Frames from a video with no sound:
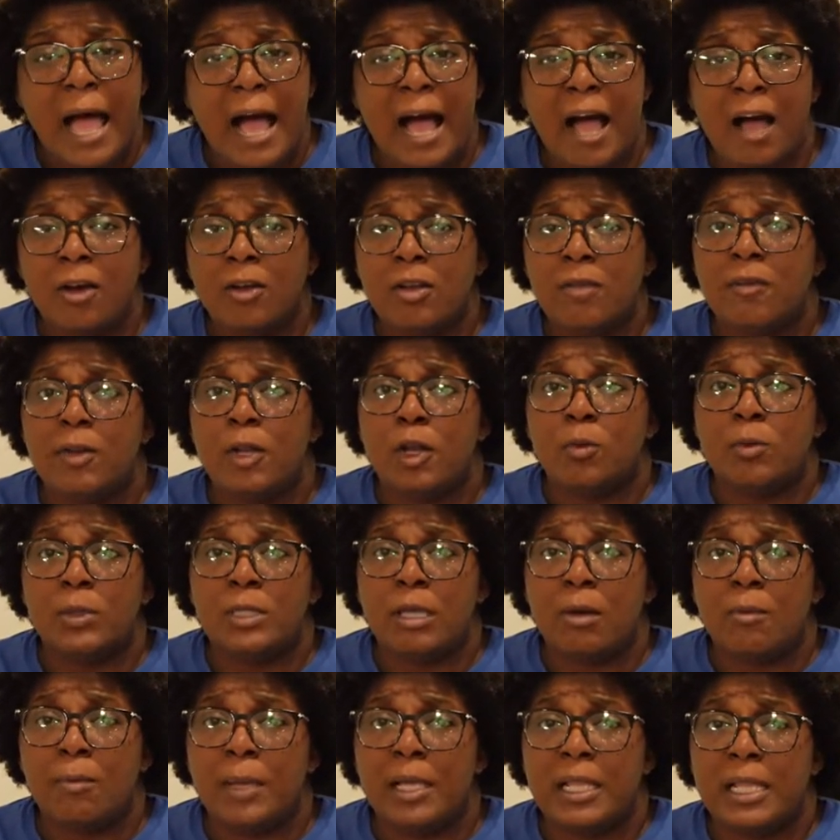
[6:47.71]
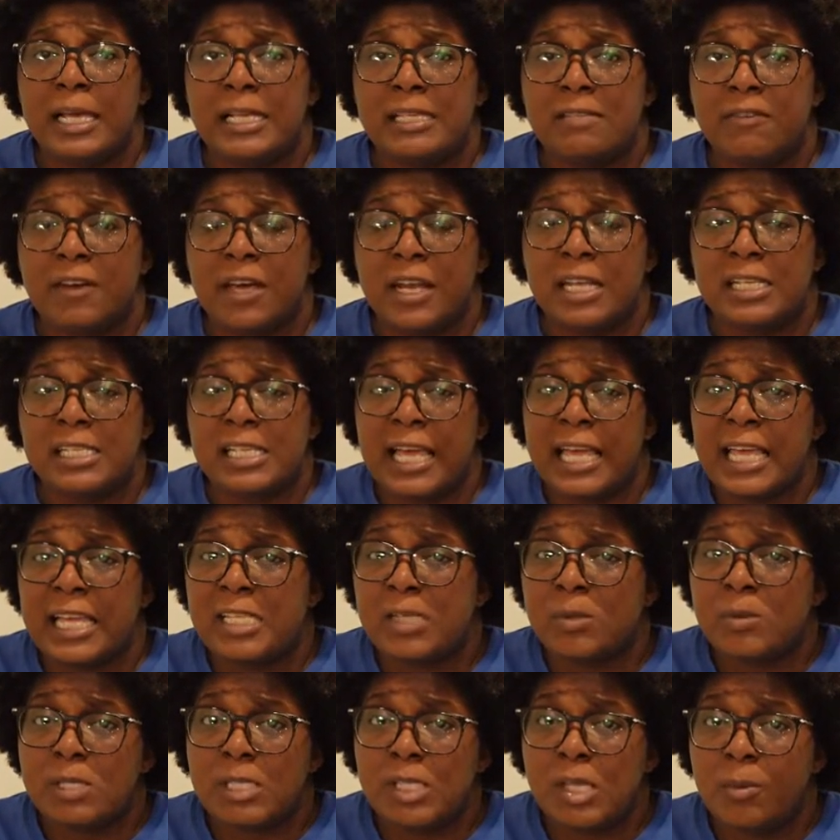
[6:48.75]
I don't even know what that would be classified as. I guess
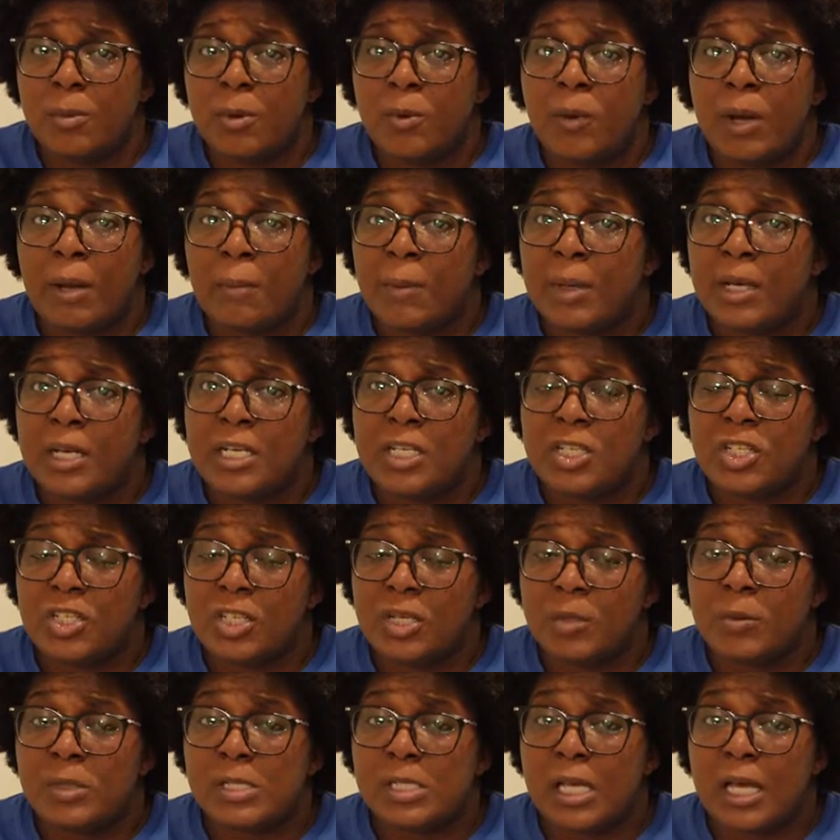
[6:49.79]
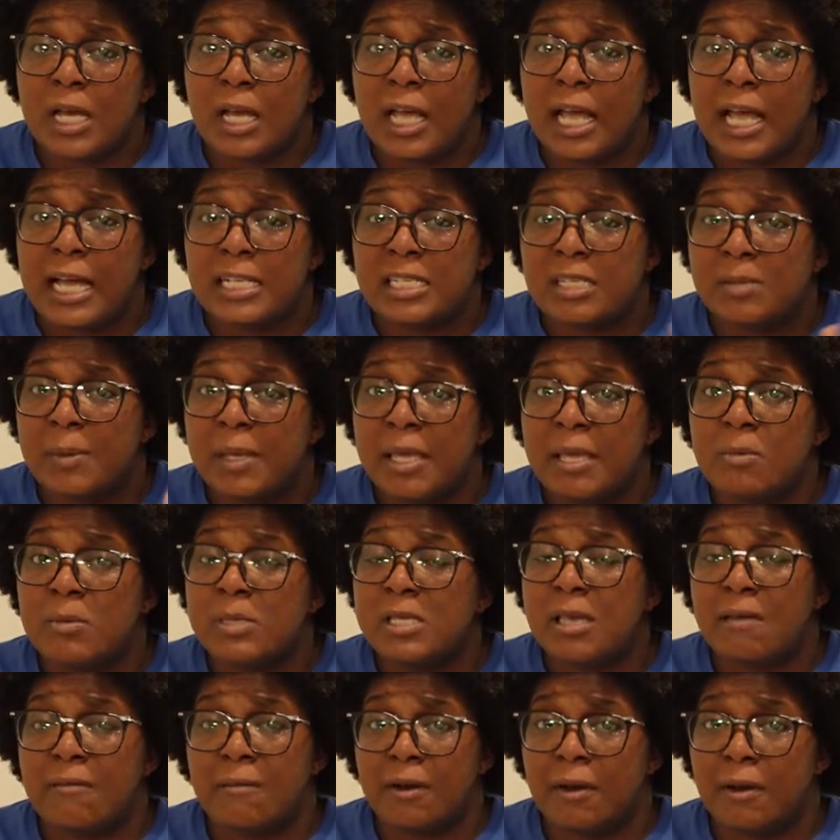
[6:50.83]
it would still be rape because she was unconscious, but he was
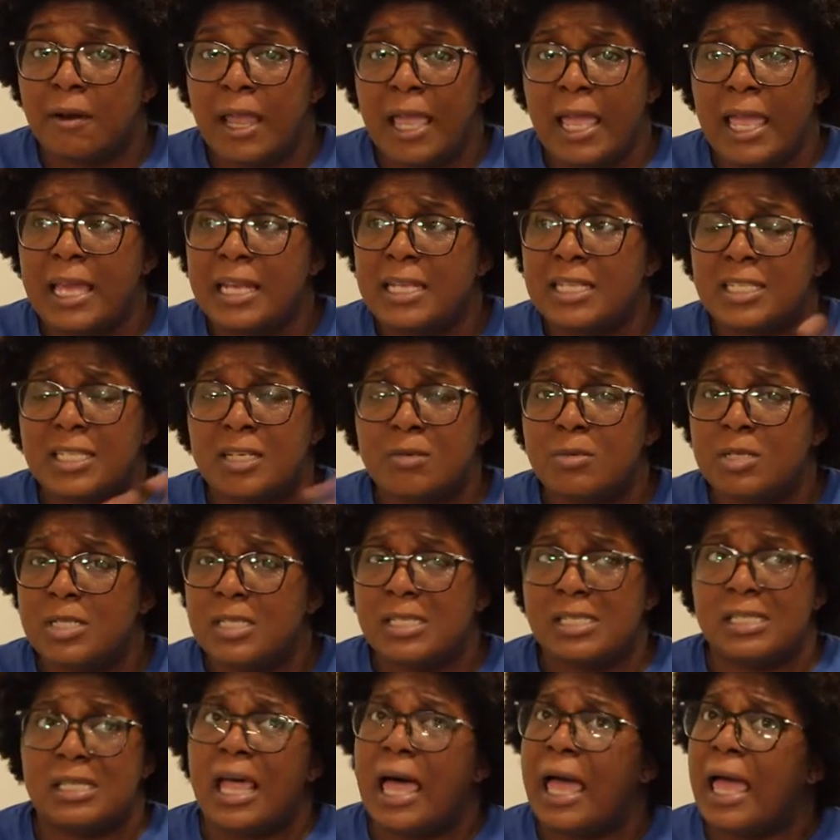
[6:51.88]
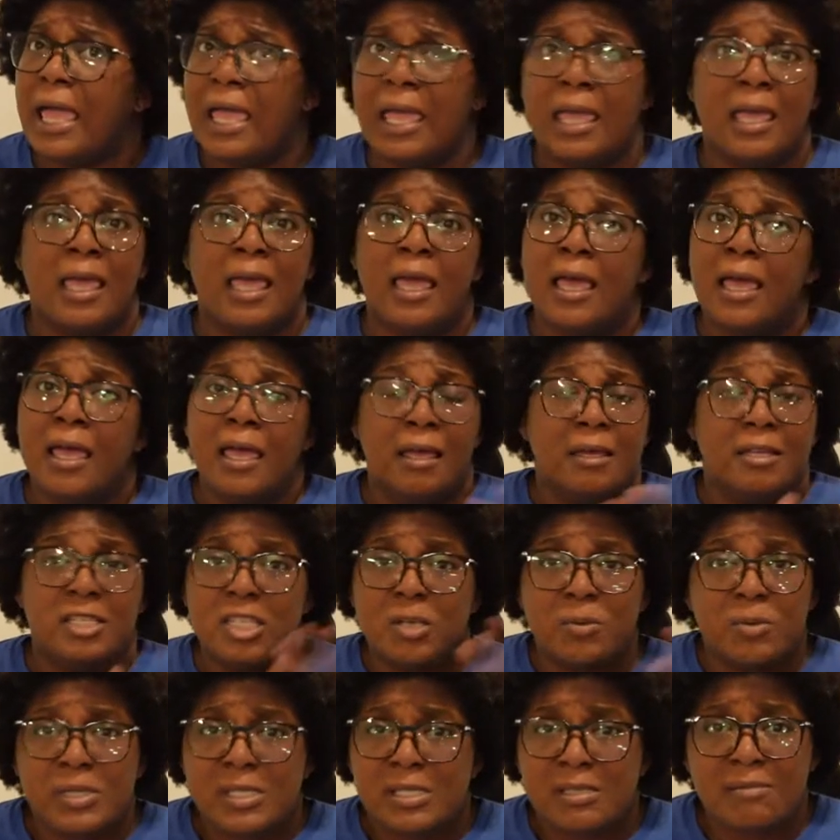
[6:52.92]
giving her head and she was just like,
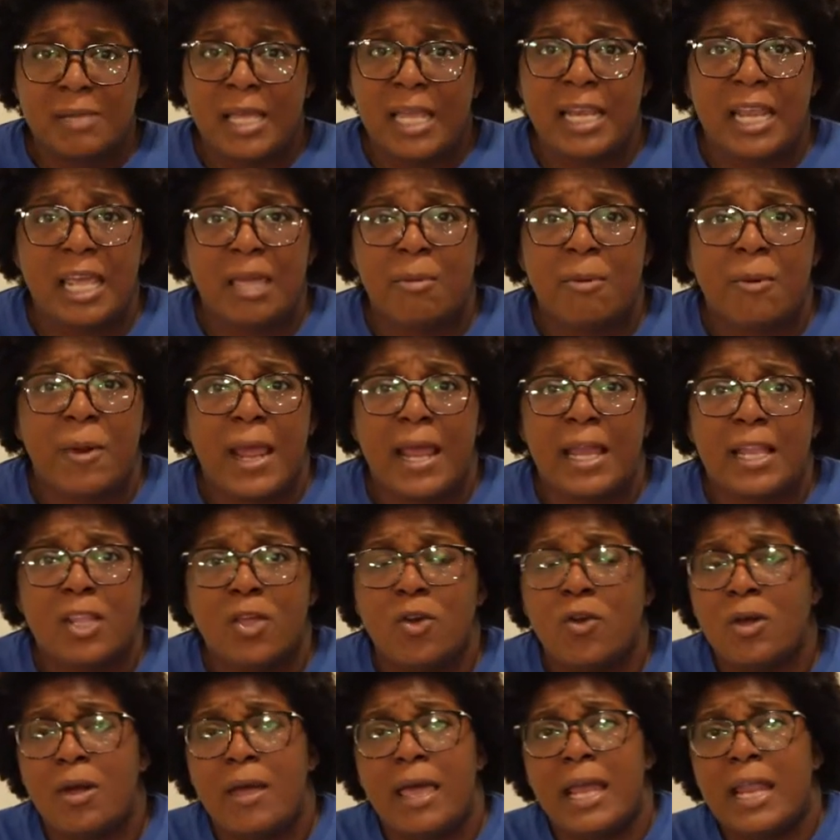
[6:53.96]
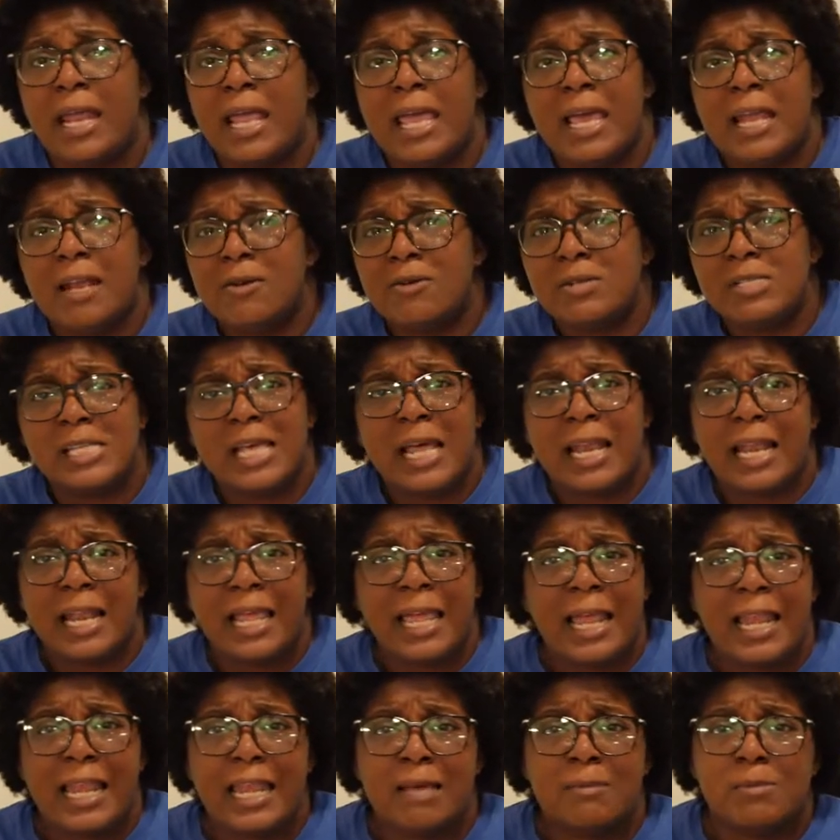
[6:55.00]
she was inebriated. The girl had a head on the side of the
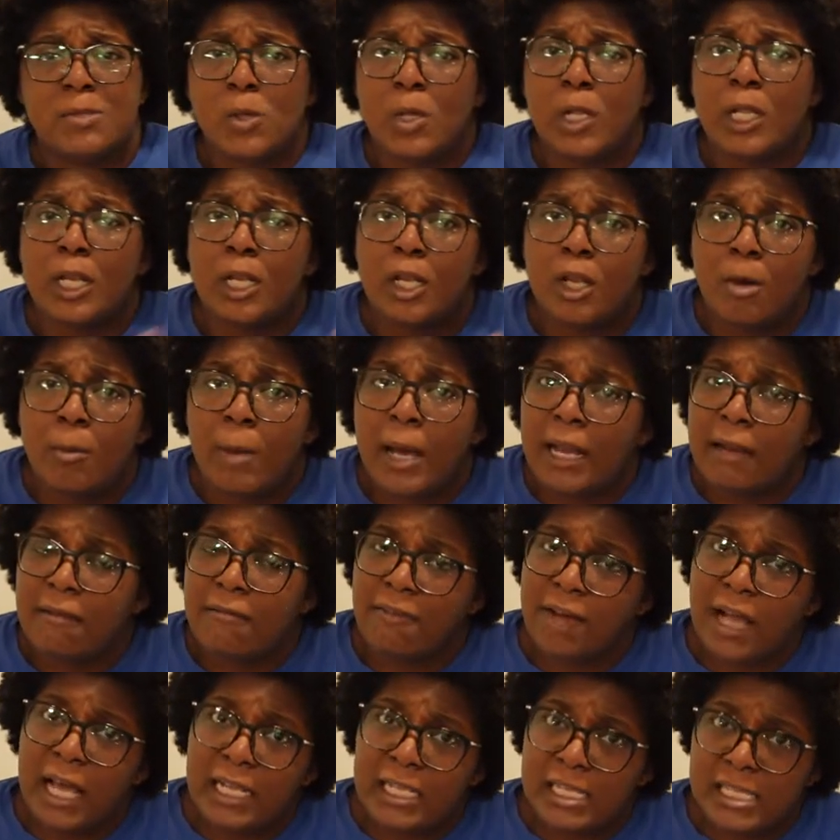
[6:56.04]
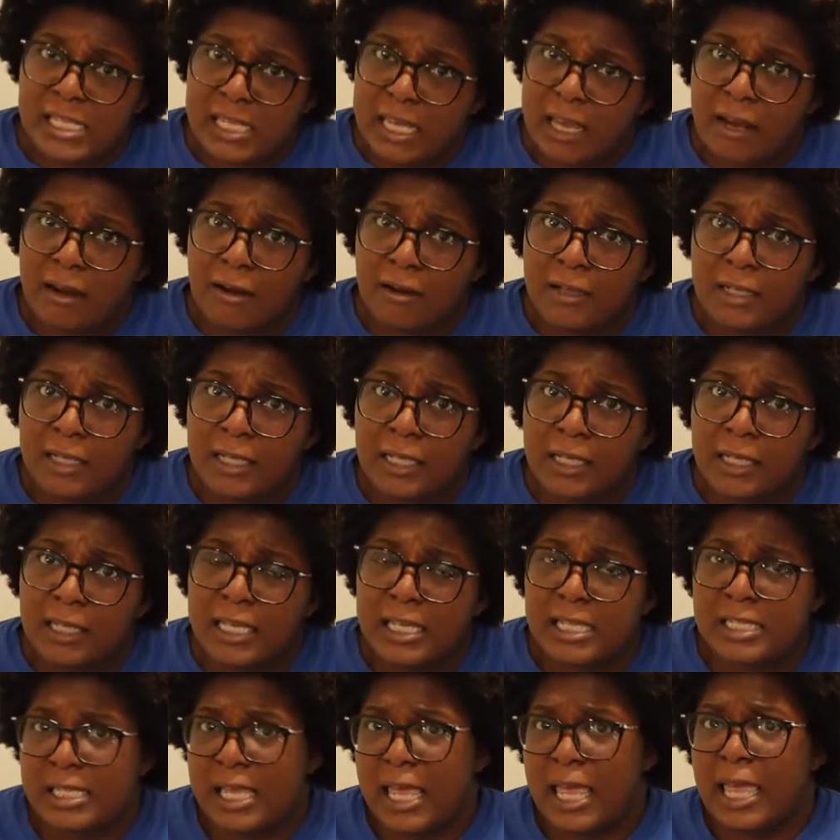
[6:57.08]
goddamn toilet. Nobody voluntarily
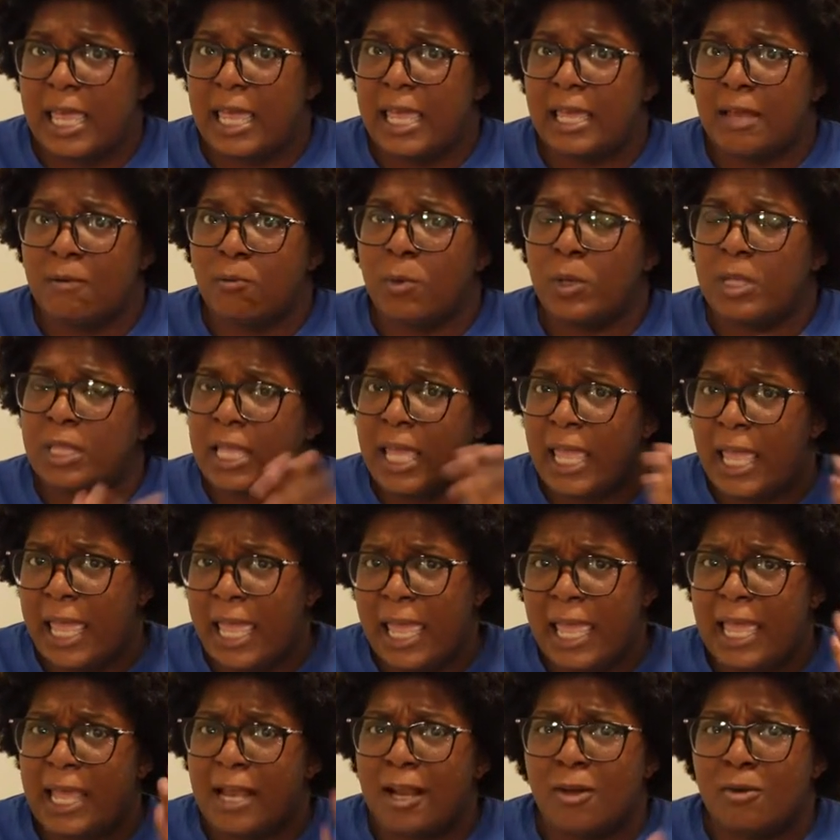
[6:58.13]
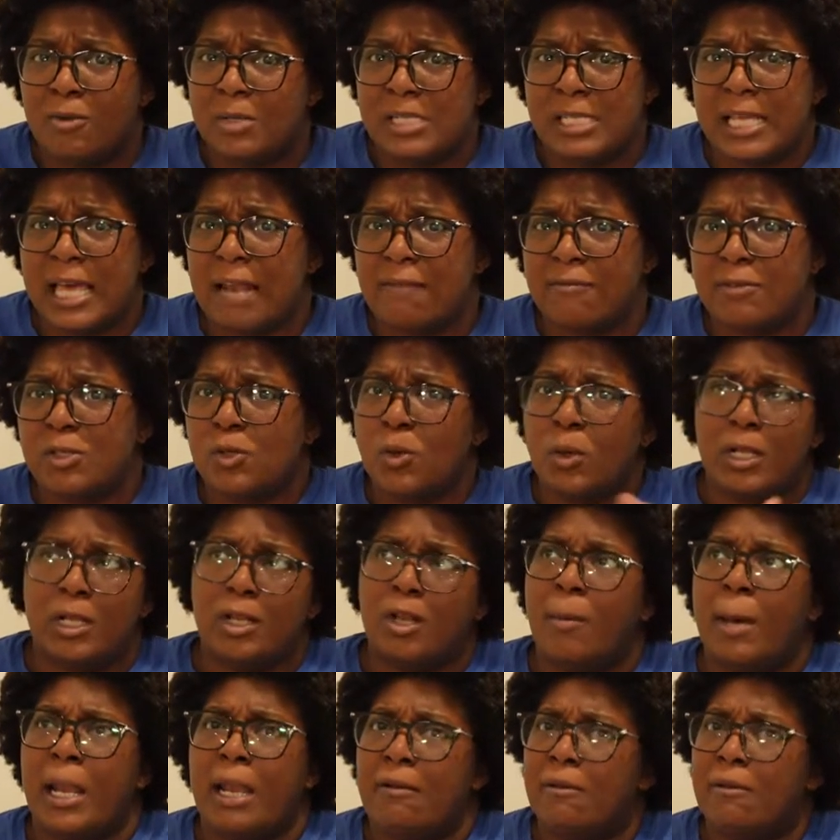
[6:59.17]
gets head with their head on the side of a toilet. Nobody,